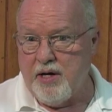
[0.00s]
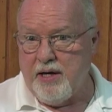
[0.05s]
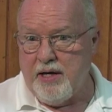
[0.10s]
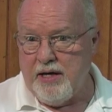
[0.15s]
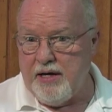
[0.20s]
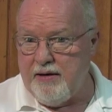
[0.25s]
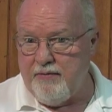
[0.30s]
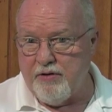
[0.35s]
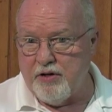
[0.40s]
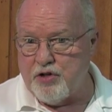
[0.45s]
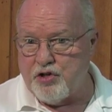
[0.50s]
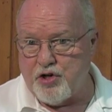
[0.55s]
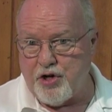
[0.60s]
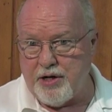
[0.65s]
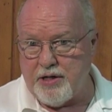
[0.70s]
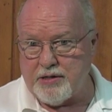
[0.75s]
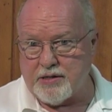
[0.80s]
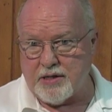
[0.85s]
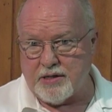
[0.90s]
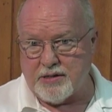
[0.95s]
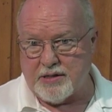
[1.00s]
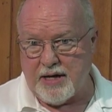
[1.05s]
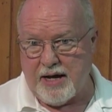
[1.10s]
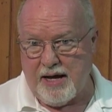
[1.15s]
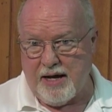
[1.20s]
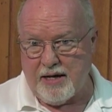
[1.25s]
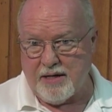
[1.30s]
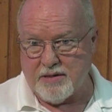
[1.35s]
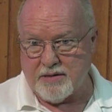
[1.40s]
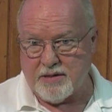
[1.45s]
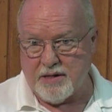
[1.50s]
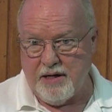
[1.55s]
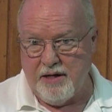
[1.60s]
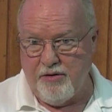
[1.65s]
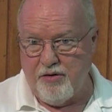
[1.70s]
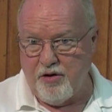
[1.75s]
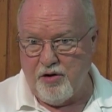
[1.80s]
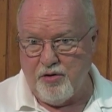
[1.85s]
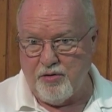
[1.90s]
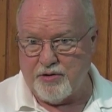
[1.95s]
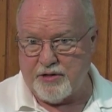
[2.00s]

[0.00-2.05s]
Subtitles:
even Jesus has in the New